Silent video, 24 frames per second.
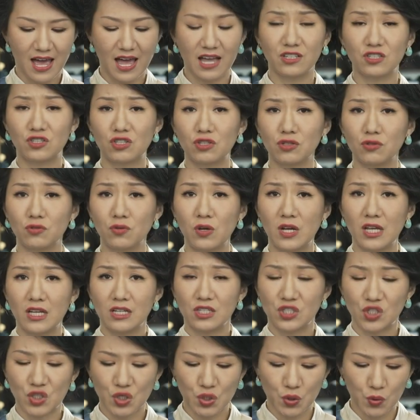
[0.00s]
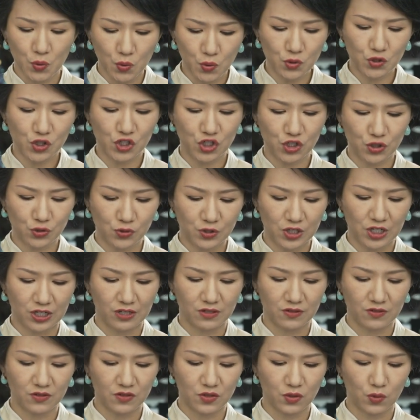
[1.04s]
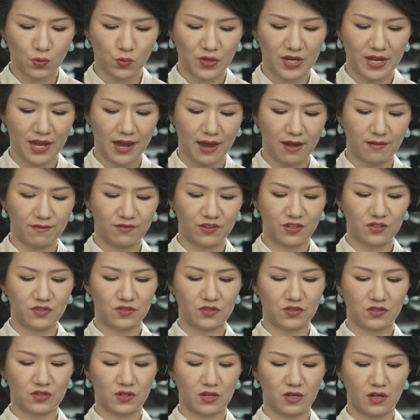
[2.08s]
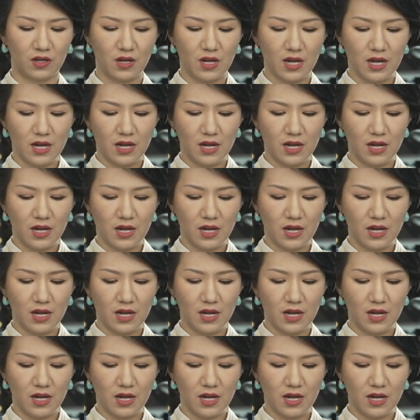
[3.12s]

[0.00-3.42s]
As to school shootings, we have this uh,